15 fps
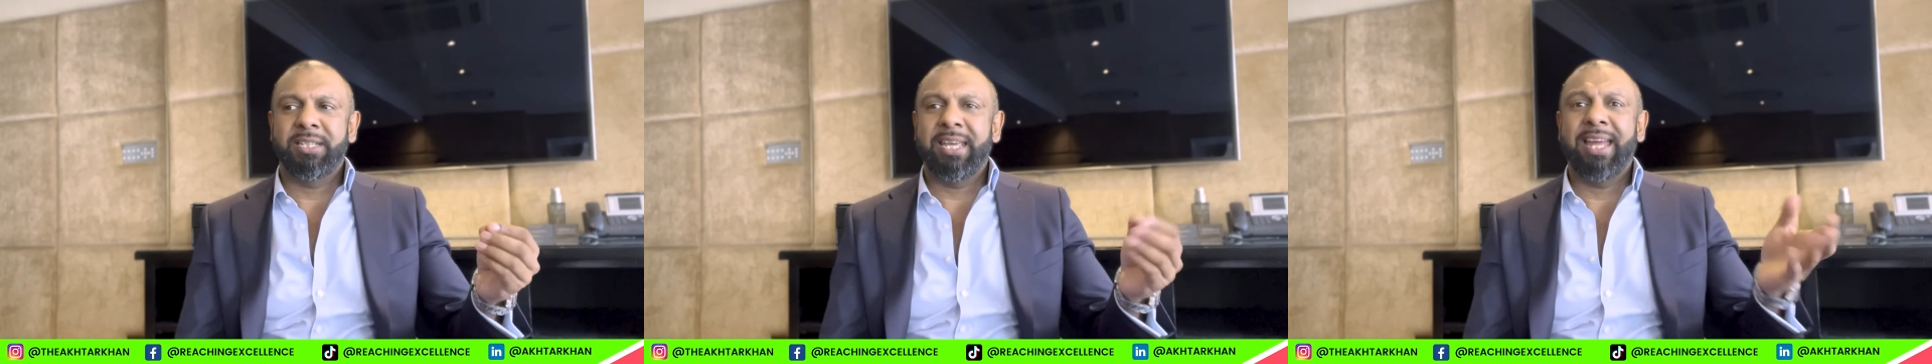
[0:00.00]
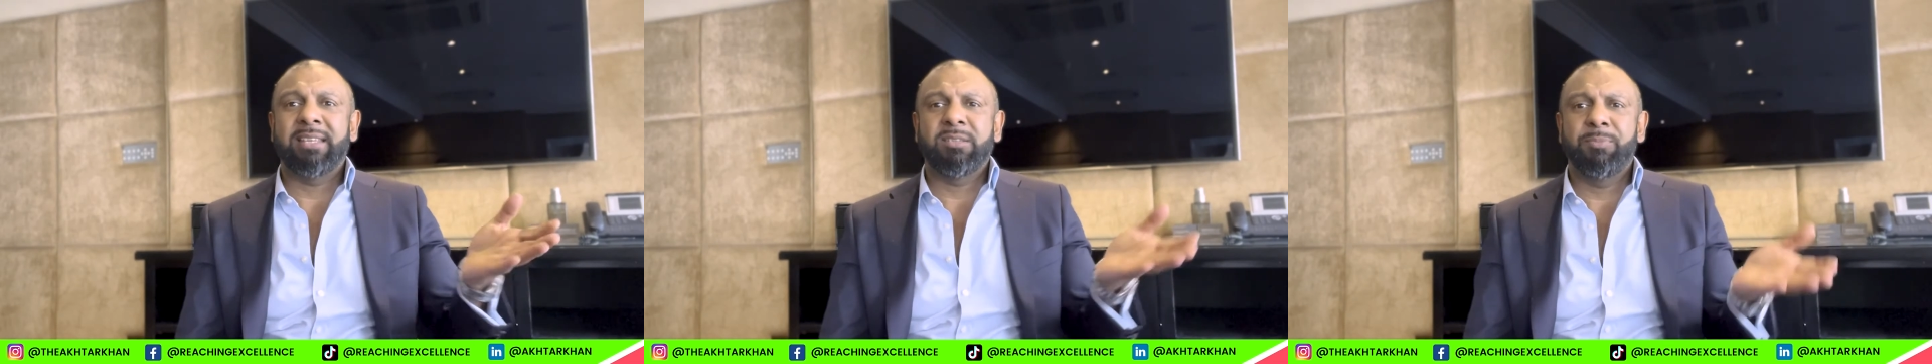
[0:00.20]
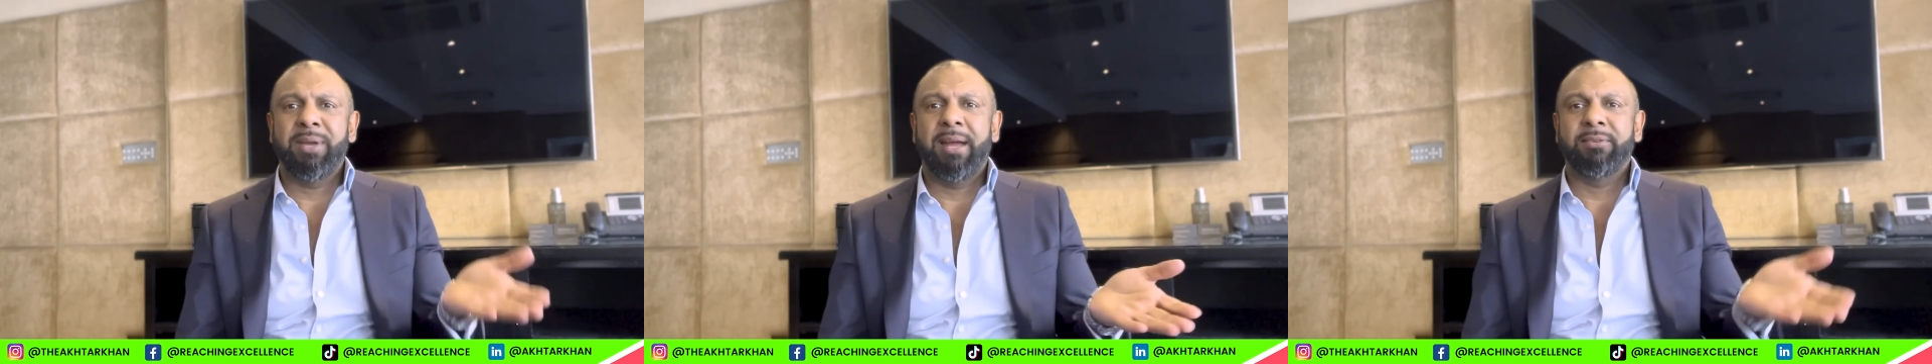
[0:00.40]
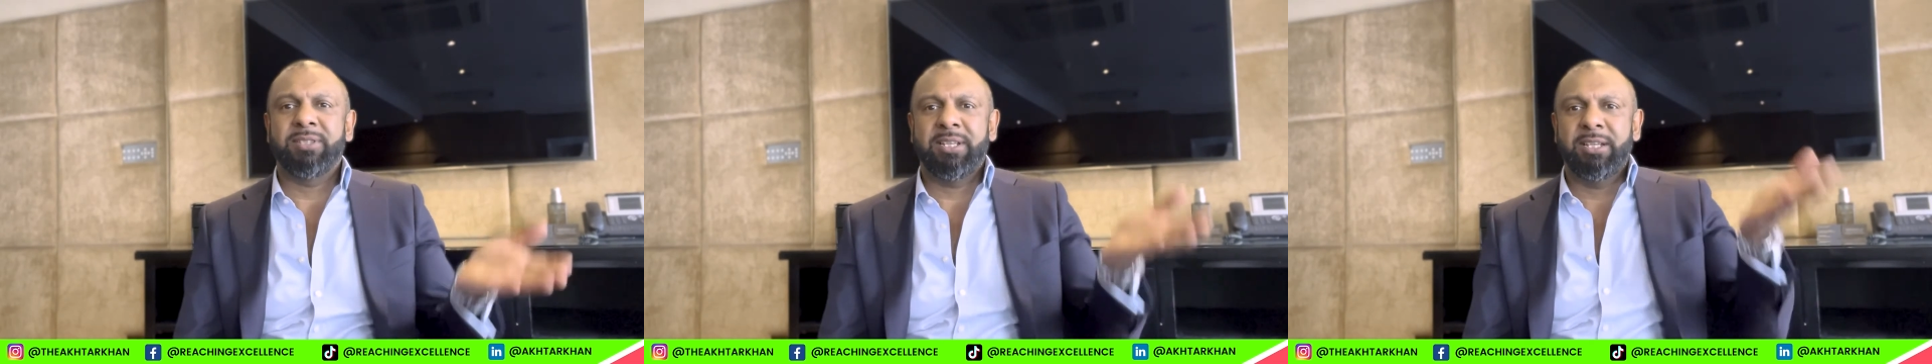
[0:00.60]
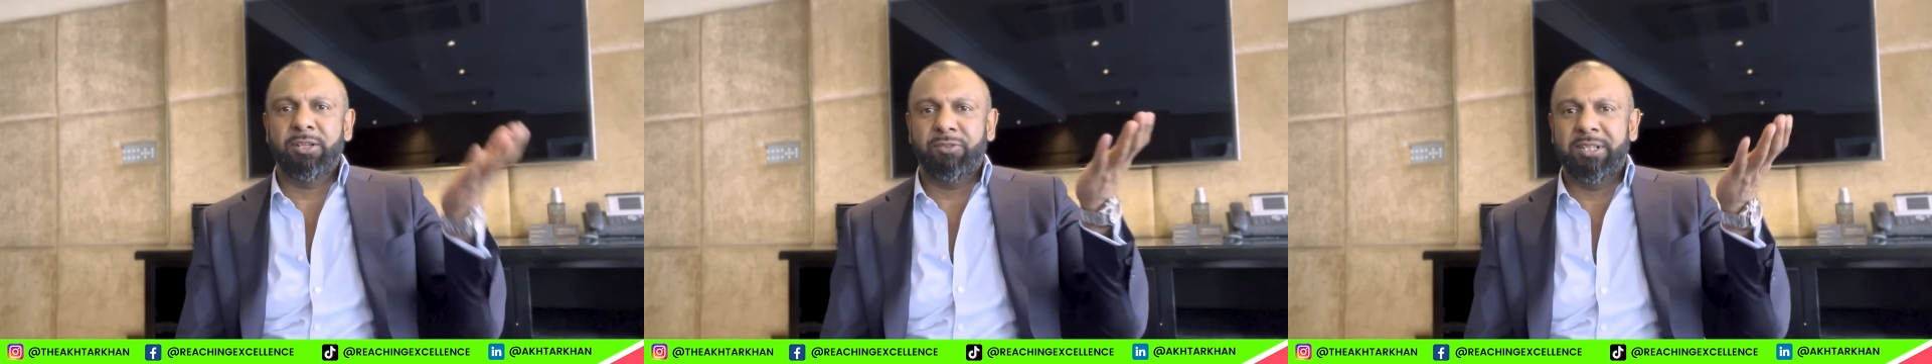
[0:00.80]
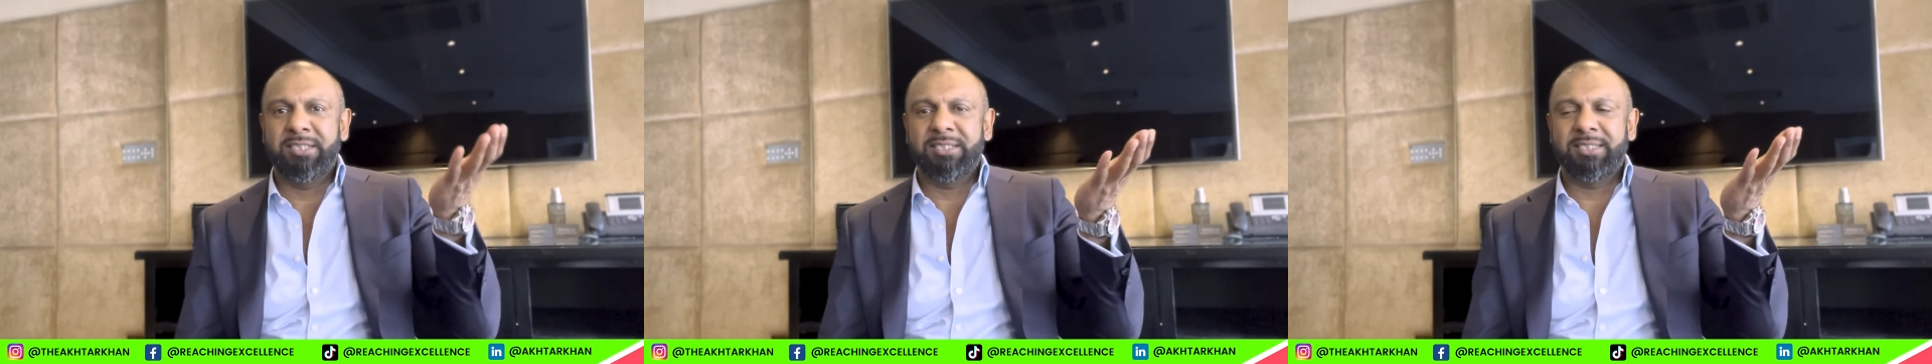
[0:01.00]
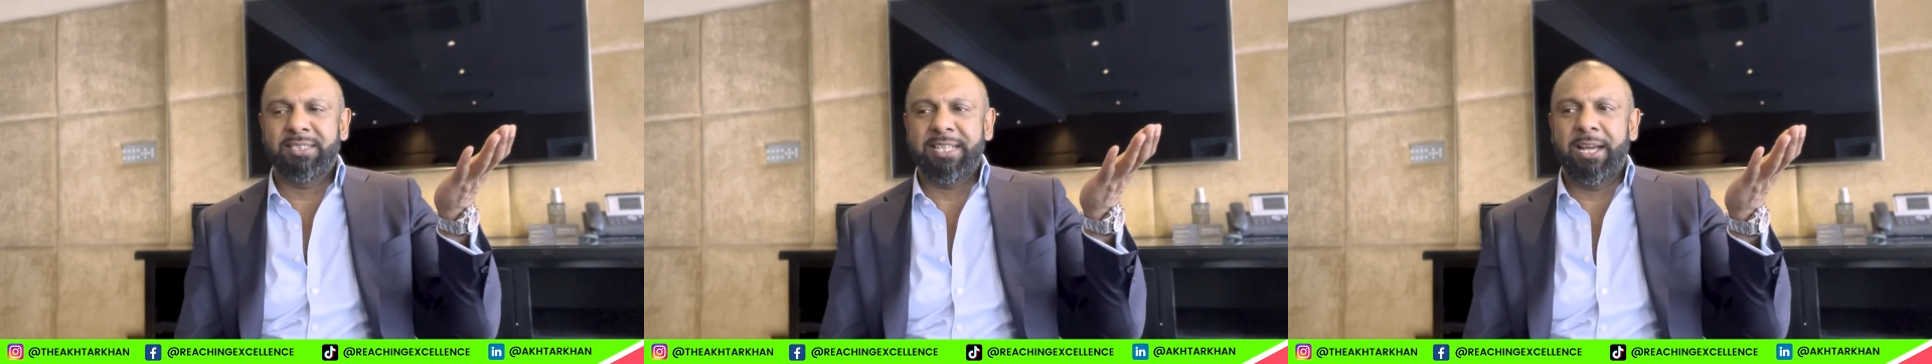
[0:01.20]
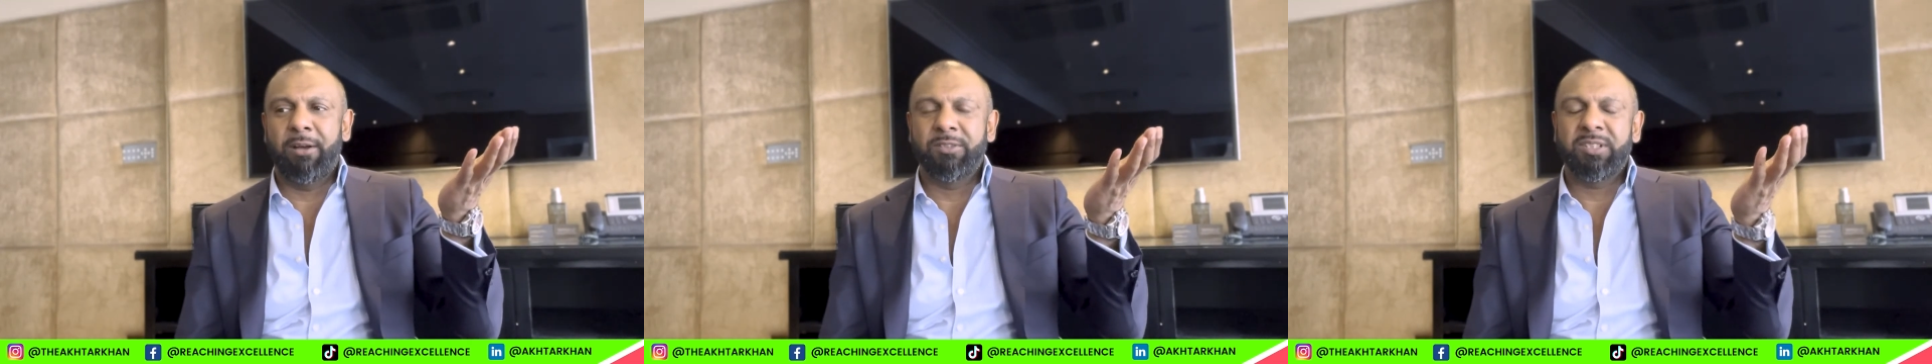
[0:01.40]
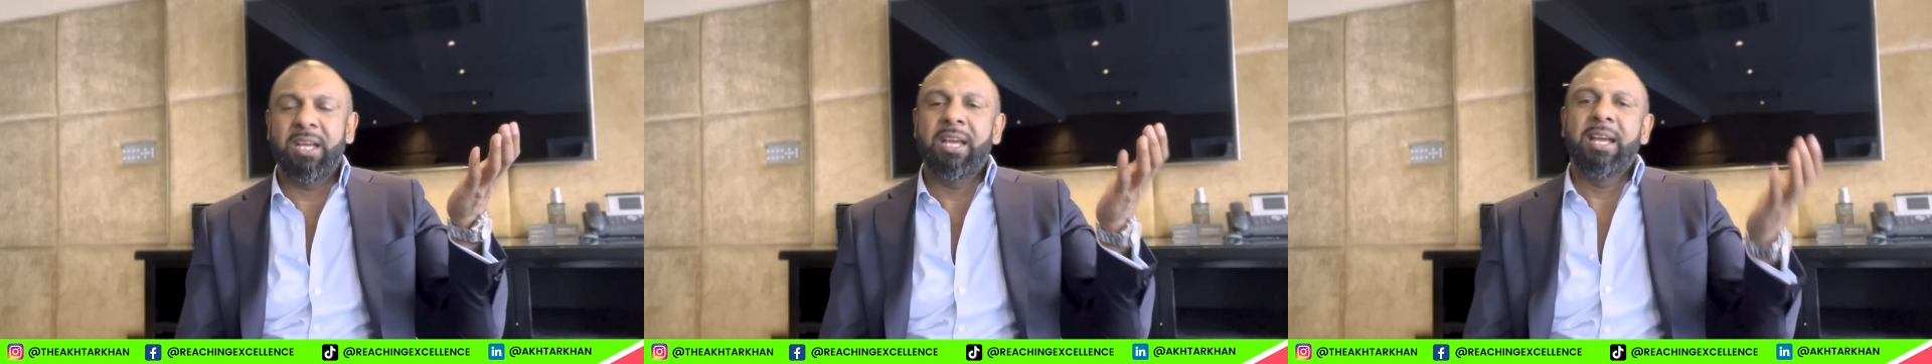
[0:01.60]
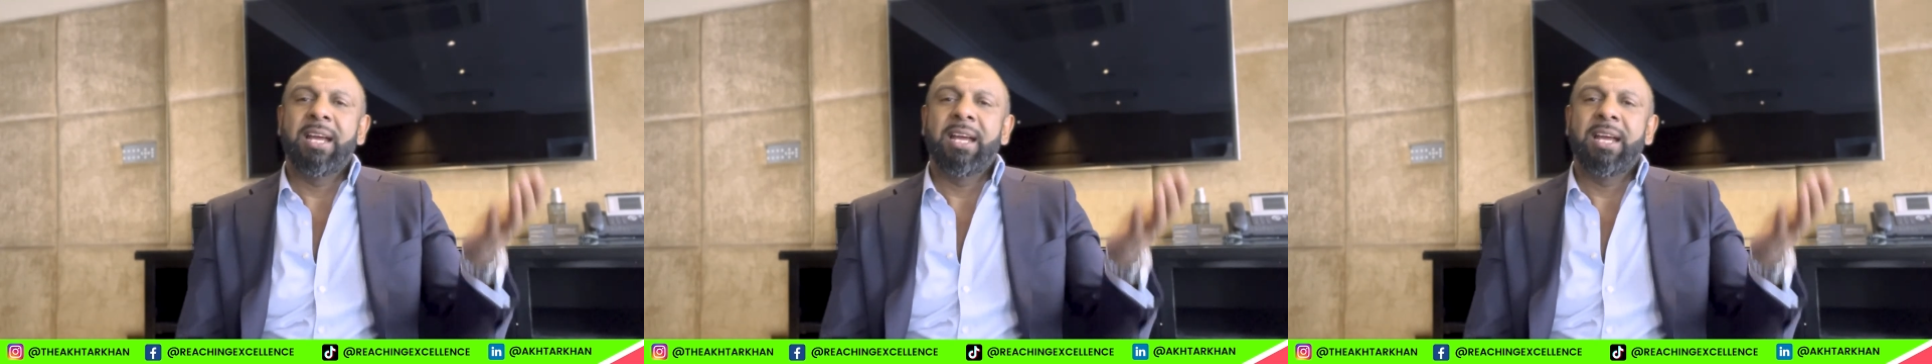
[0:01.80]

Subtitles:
get to be able to increase the sales.